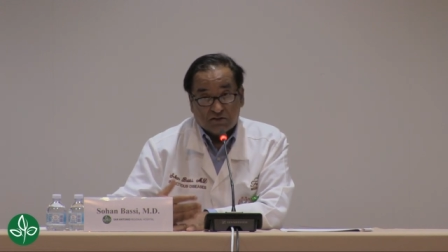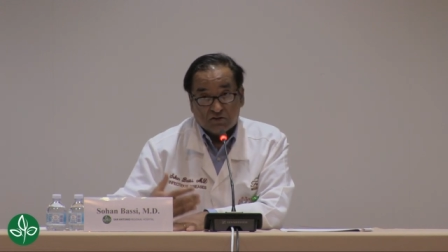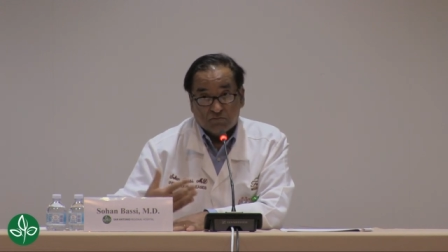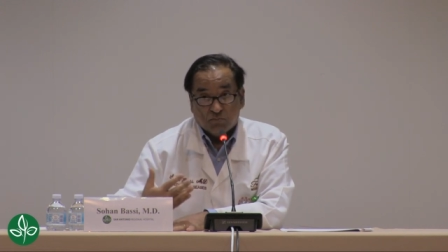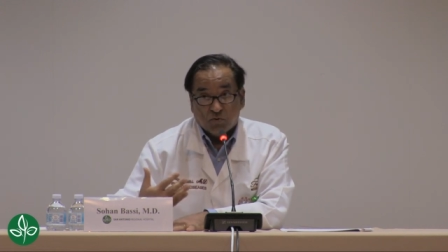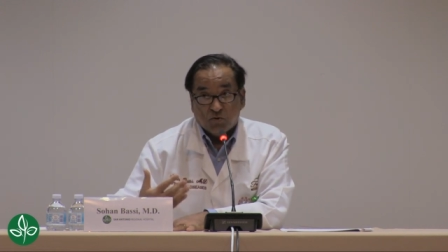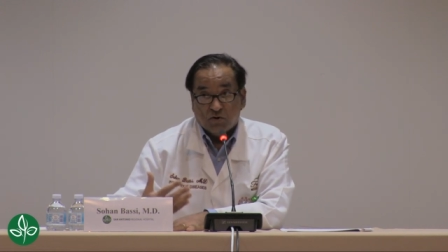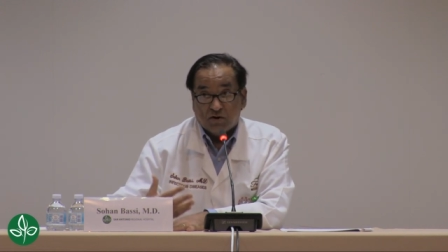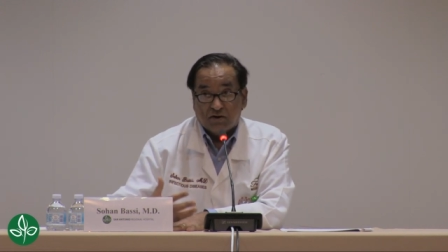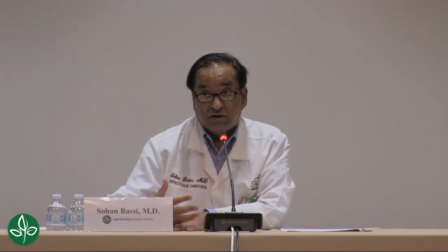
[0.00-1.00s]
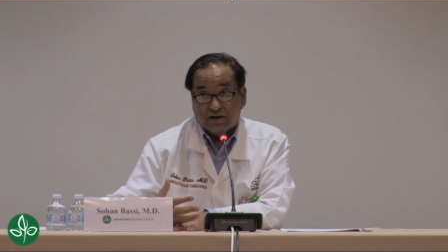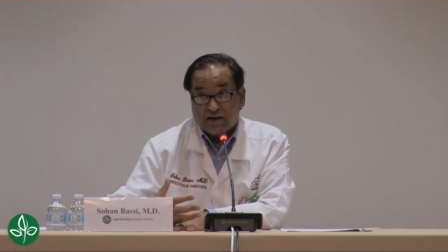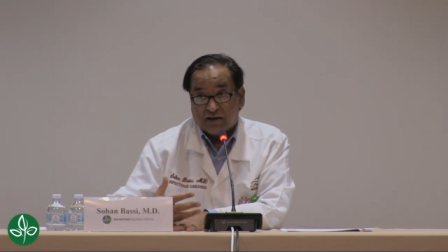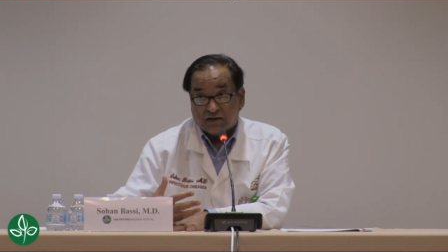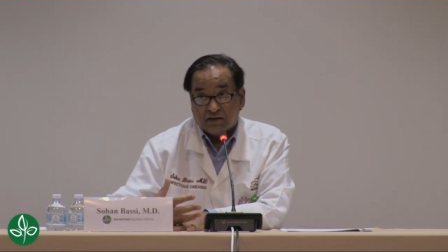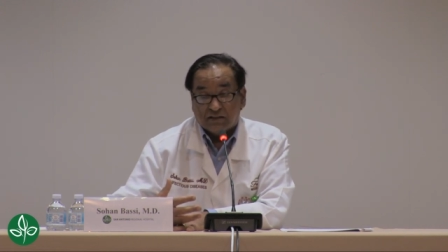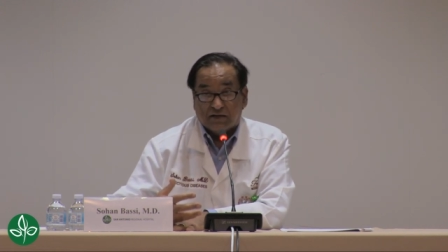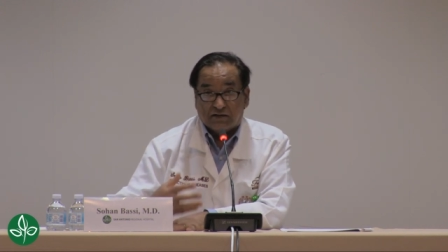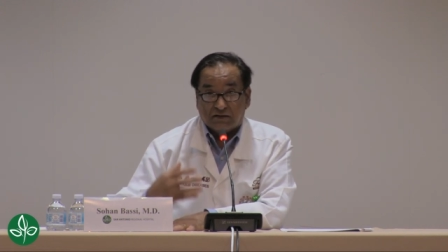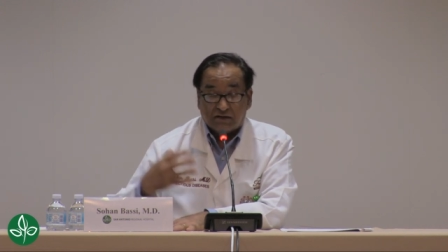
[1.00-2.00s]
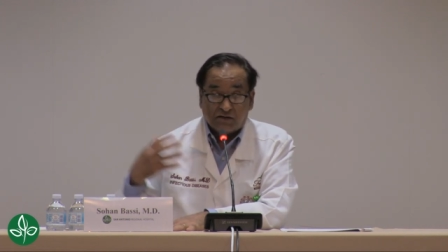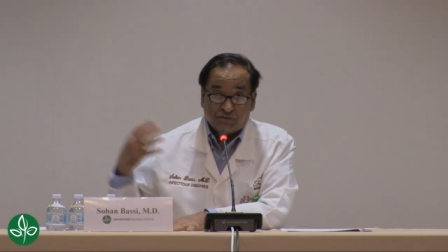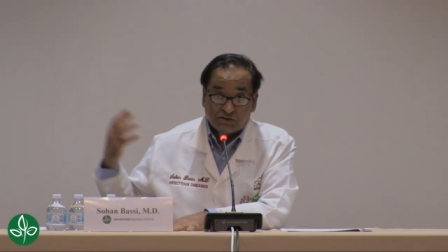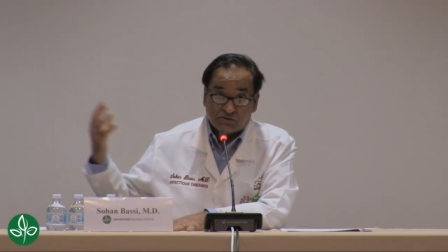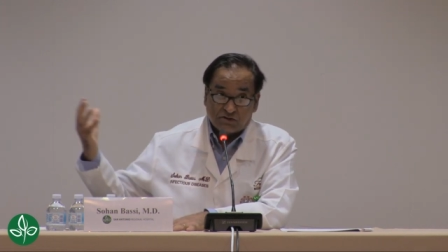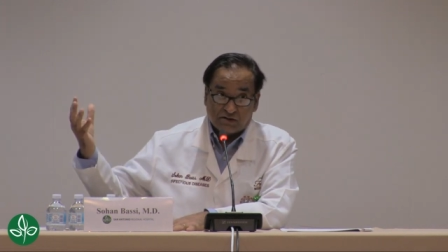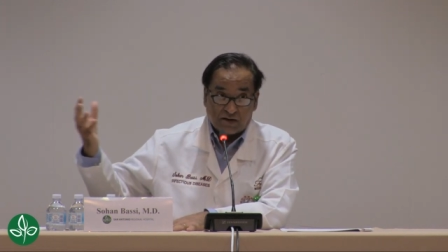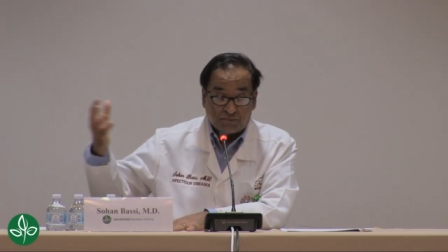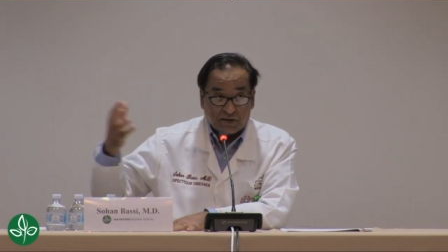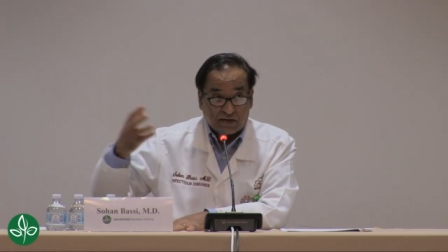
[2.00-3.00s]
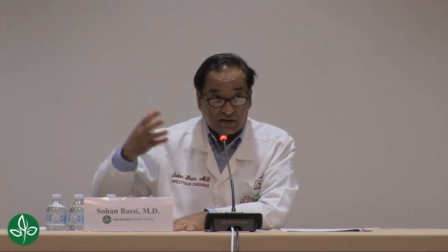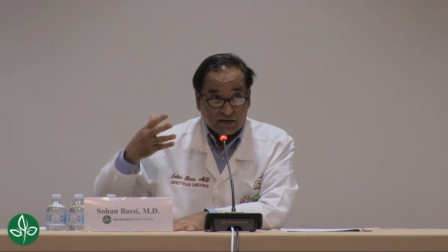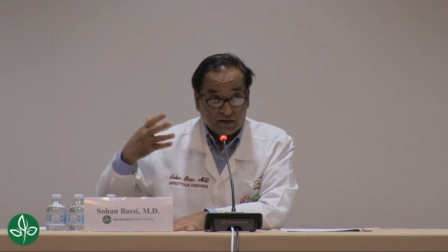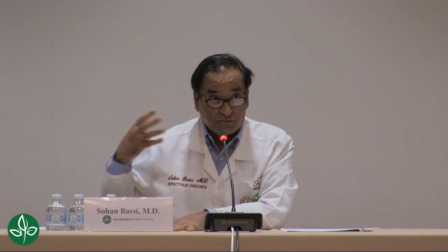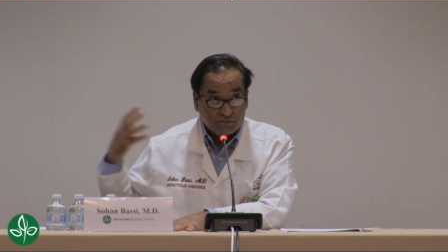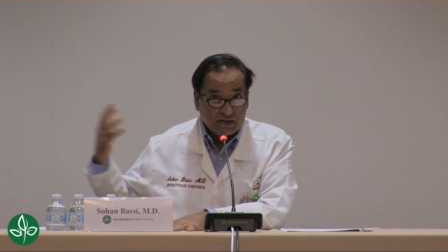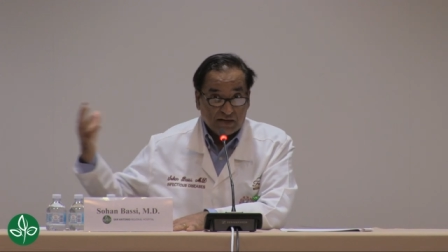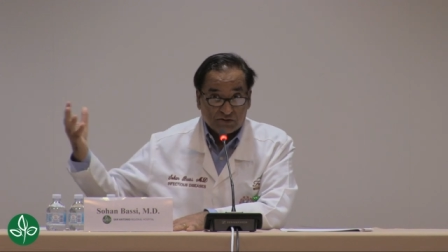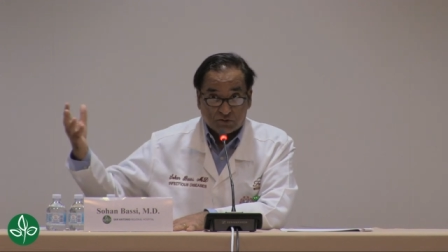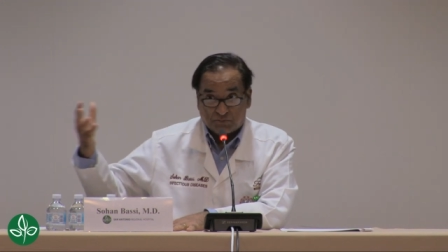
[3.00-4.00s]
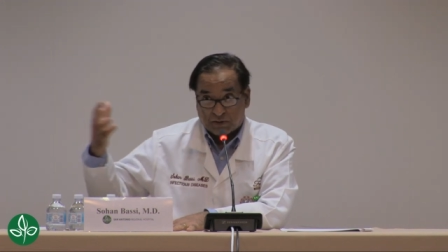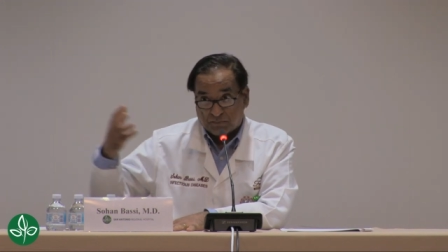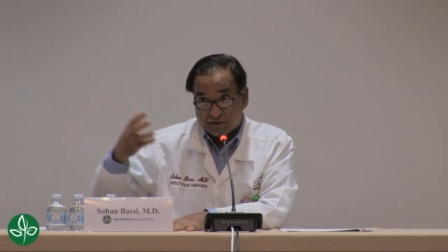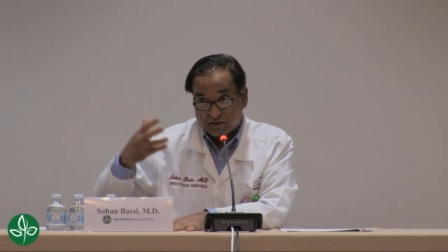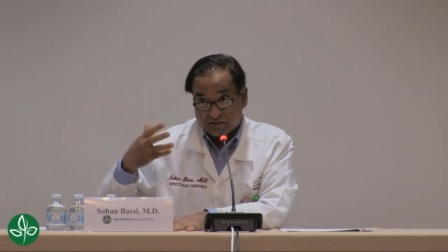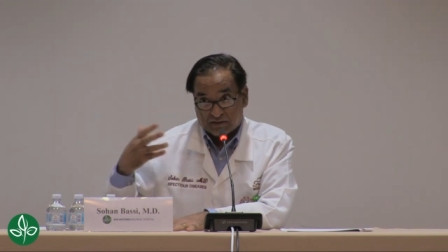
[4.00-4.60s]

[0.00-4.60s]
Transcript: the more likely that if it's replicating in millions of people, uh,